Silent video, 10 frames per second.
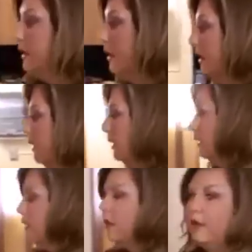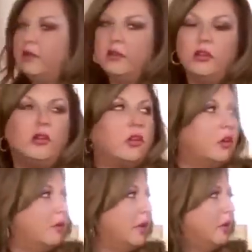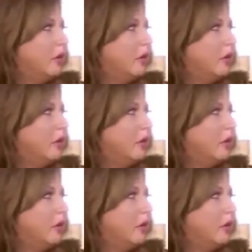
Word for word: I got the finger too. You, you know what?